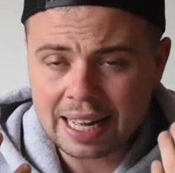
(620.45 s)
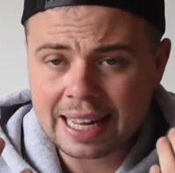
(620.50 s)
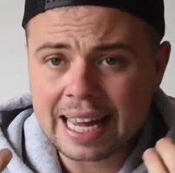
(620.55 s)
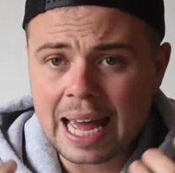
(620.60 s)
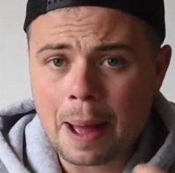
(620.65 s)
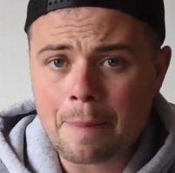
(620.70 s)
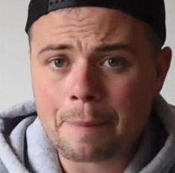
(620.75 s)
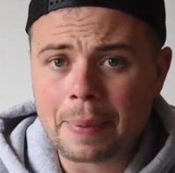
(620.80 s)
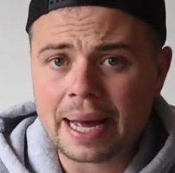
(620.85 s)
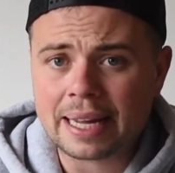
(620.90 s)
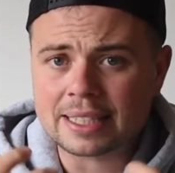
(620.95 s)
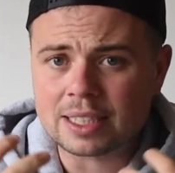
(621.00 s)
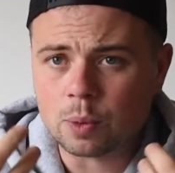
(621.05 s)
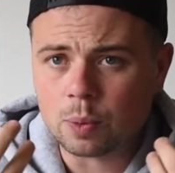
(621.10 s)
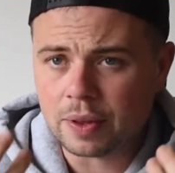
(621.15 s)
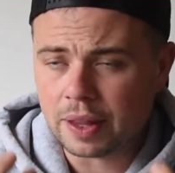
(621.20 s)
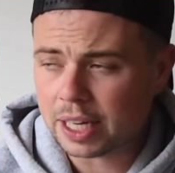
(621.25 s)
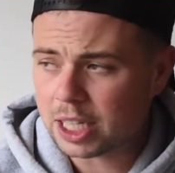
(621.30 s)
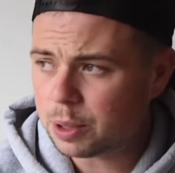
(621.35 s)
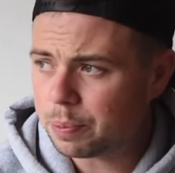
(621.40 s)
get better
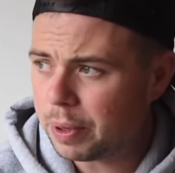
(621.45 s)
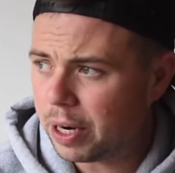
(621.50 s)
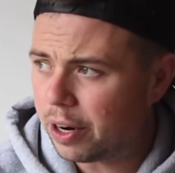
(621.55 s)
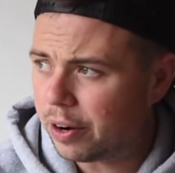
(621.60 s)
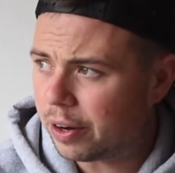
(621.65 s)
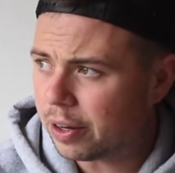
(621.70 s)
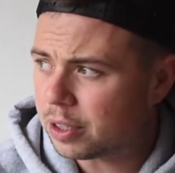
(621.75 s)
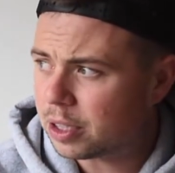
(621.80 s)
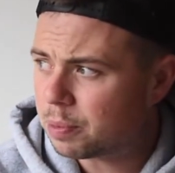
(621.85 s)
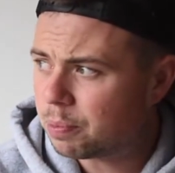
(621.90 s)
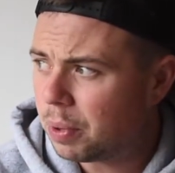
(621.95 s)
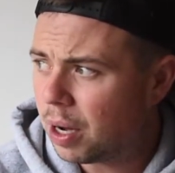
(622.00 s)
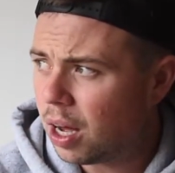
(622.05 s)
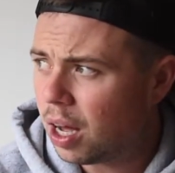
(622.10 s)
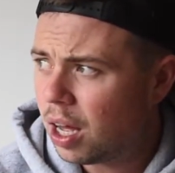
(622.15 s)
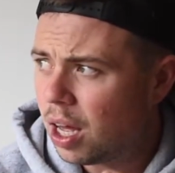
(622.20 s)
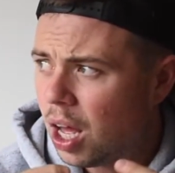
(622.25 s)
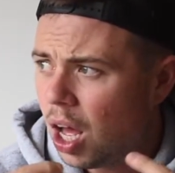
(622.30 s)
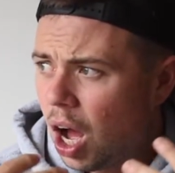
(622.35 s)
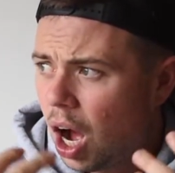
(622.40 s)
with experience.
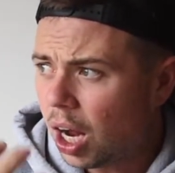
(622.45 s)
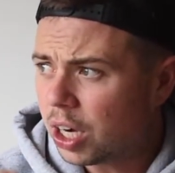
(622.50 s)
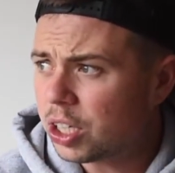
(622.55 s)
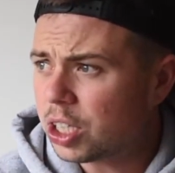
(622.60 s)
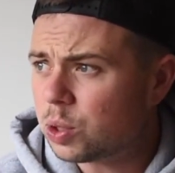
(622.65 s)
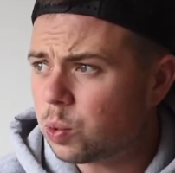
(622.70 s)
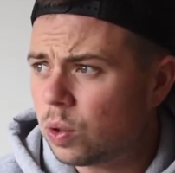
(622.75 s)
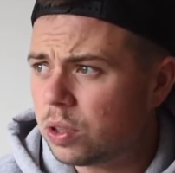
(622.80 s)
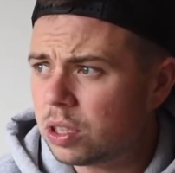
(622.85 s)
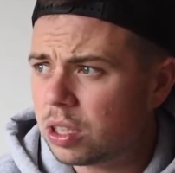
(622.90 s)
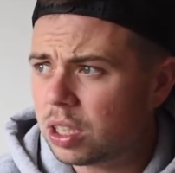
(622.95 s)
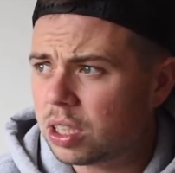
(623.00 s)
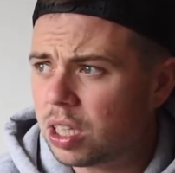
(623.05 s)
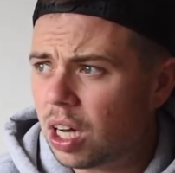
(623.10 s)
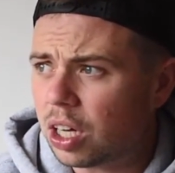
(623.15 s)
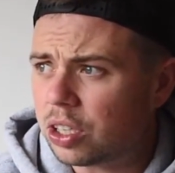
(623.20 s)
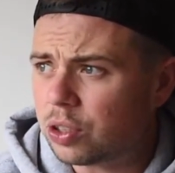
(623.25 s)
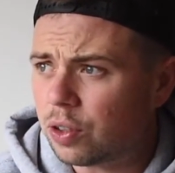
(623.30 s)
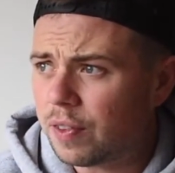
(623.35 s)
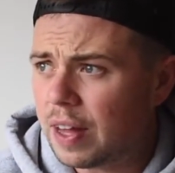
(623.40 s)
But I just wanted to
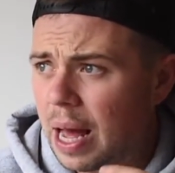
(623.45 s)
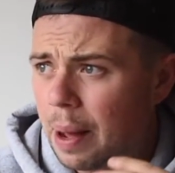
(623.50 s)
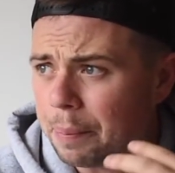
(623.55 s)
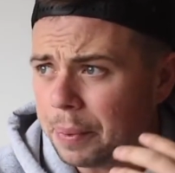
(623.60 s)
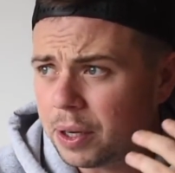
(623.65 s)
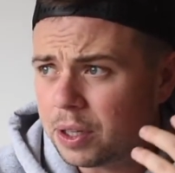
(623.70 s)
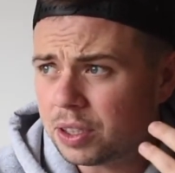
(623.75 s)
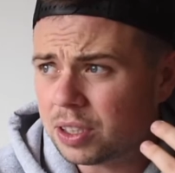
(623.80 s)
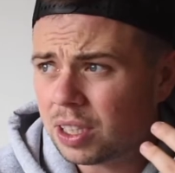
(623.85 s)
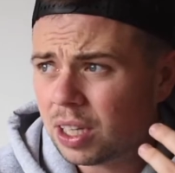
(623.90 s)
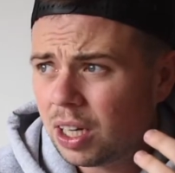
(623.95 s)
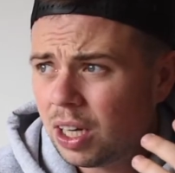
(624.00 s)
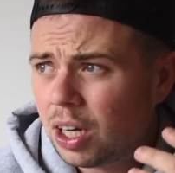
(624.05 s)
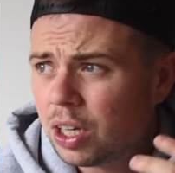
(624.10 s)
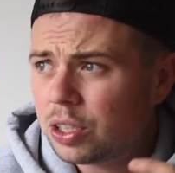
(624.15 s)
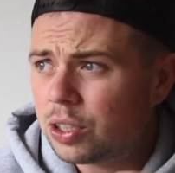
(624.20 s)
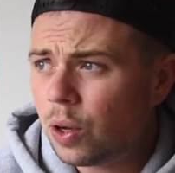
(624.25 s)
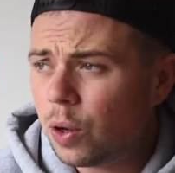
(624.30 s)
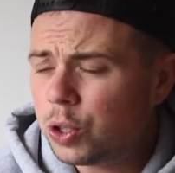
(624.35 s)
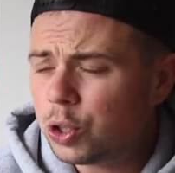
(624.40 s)
touch on that because
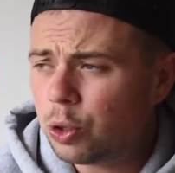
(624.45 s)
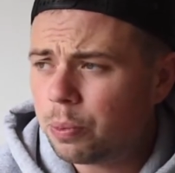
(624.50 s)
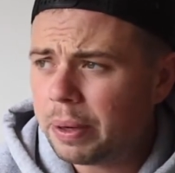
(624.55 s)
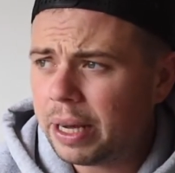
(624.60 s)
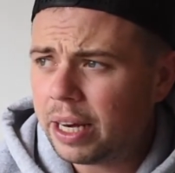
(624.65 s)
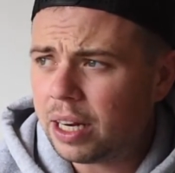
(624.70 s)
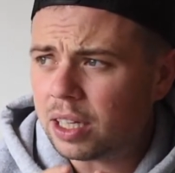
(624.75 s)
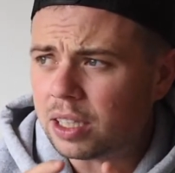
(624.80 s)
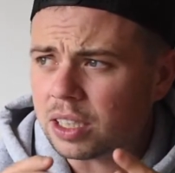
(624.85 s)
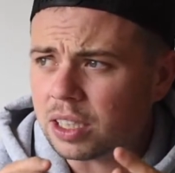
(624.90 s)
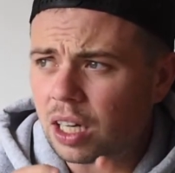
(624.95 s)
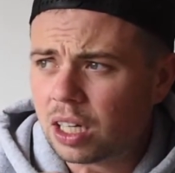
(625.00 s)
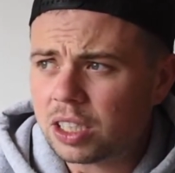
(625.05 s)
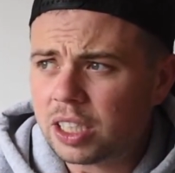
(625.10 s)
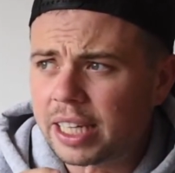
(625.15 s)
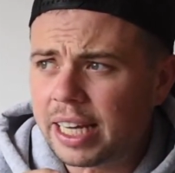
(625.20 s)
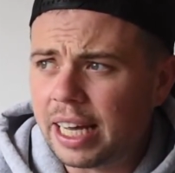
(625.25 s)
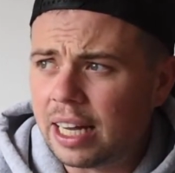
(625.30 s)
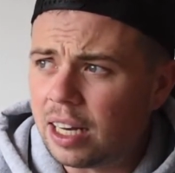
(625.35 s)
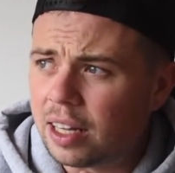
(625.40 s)
social media is such
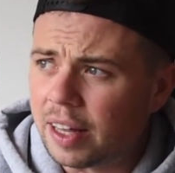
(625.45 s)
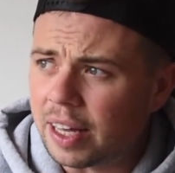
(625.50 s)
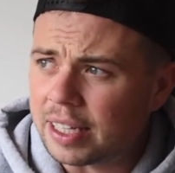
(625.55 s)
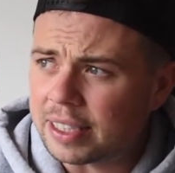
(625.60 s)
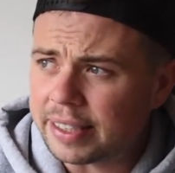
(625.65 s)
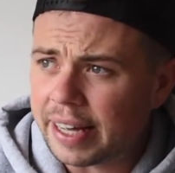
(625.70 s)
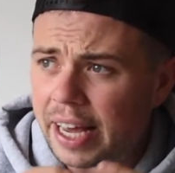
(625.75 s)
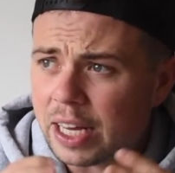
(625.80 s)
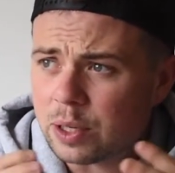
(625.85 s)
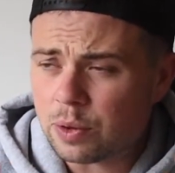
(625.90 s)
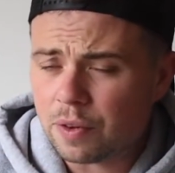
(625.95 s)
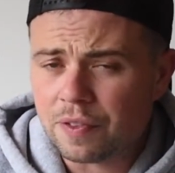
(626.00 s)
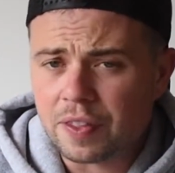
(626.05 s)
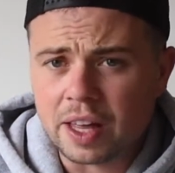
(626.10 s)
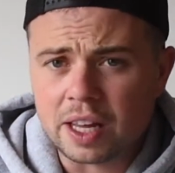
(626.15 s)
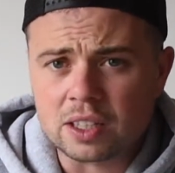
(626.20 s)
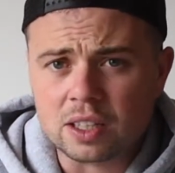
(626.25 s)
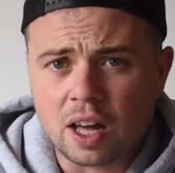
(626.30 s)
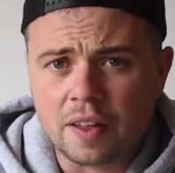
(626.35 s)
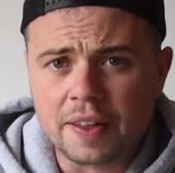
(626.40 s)
a killer these days with
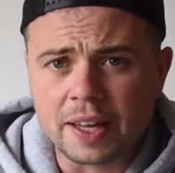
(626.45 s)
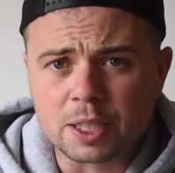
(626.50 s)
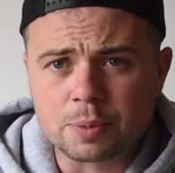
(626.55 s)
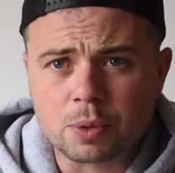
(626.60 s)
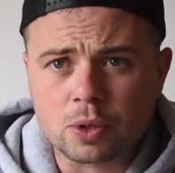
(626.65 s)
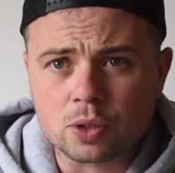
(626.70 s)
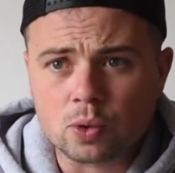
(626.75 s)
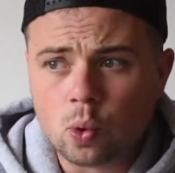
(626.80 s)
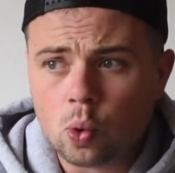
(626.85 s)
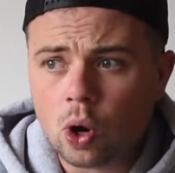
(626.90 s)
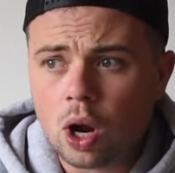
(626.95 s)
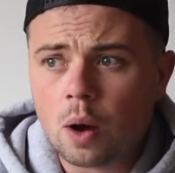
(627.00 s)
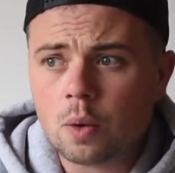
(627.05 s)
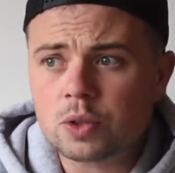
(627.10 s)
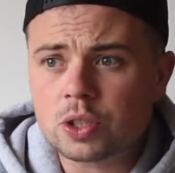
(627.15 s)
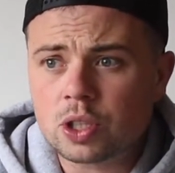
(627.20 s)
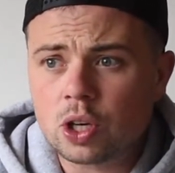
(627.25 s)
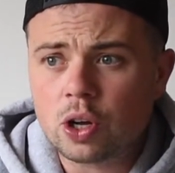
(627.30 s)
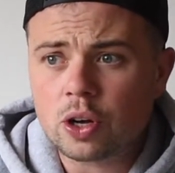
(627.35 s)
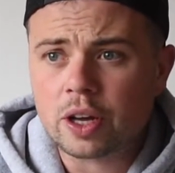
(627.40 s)
things like this, because all I
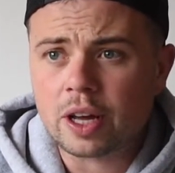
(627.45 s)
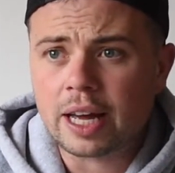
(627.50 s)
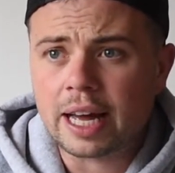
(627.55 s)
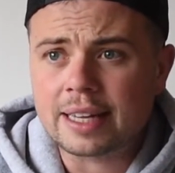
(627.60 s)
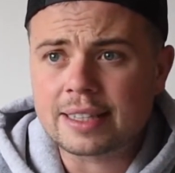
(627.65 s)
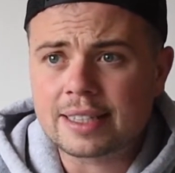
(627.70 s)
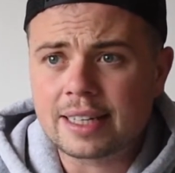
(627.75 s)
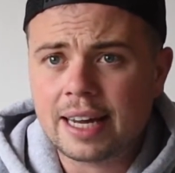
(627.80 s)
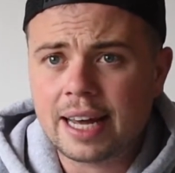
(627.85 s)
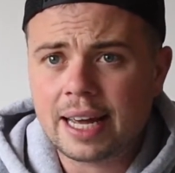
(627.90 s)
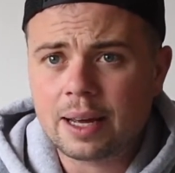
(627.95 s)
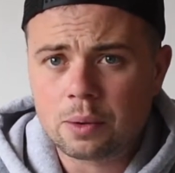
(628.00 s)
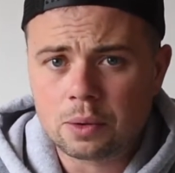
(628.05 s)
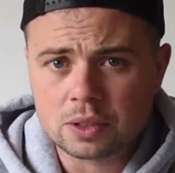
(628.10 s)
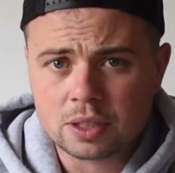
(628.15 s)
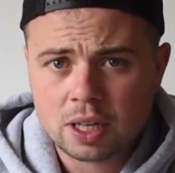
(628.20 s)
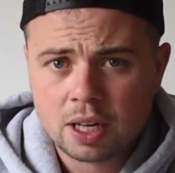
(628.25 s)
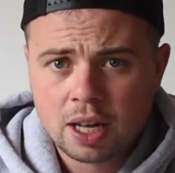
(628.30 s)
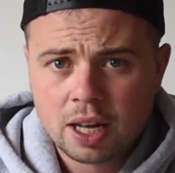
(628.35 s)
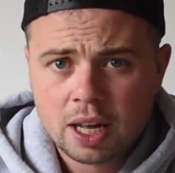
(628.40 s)
was looking at today
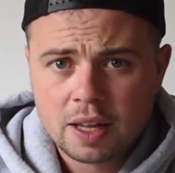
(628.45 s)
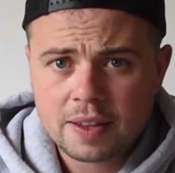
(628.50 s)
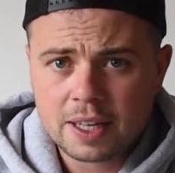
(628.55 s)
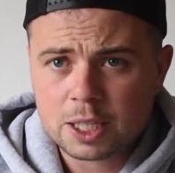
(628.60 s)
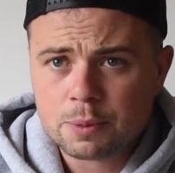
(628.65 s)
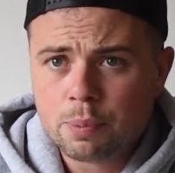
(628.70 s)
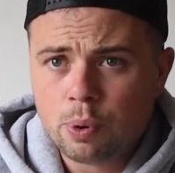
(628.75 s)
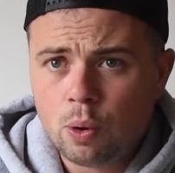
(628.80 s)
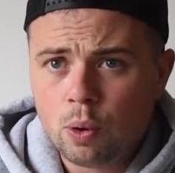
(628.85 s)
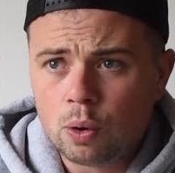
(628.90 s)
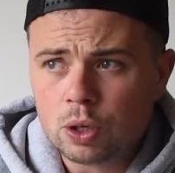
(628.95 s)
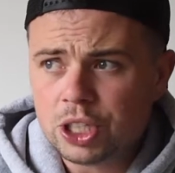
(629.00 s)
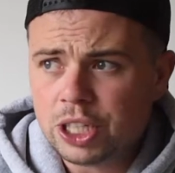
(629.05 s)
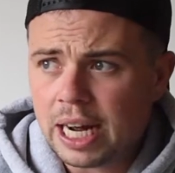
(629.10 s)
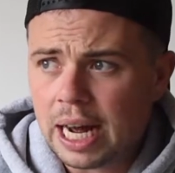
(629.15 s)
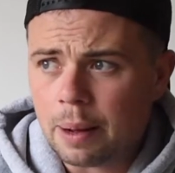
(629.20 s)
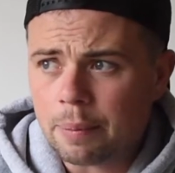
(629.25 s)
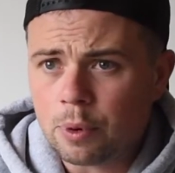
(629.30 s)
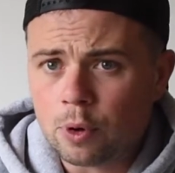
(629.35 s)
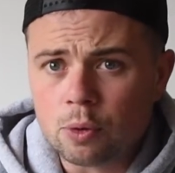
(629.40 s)
was this poor
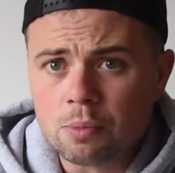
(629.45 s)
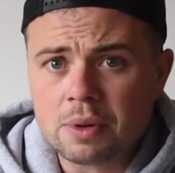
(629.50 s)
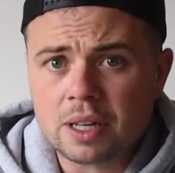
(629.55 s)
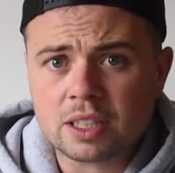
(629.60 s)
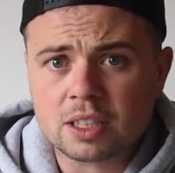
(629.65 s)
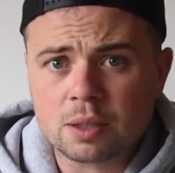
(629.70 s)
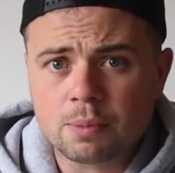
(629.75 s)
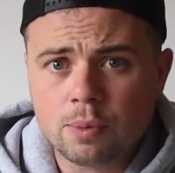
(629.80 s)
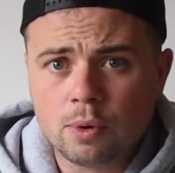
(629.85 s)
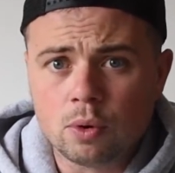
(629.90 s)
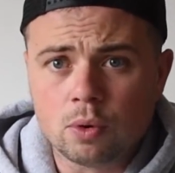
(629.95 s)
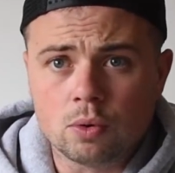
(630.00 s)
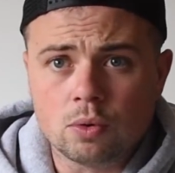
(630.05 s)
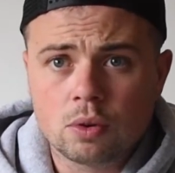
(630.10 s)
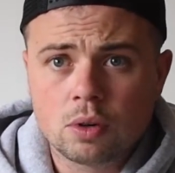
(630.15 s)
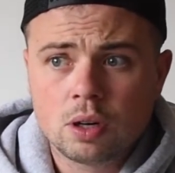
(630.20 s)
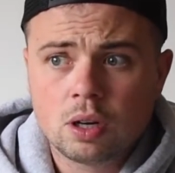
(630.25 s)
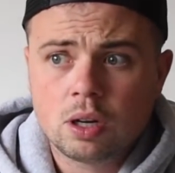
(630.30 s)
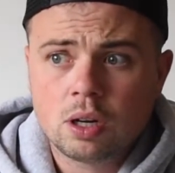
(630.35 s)
chap who missed the ball.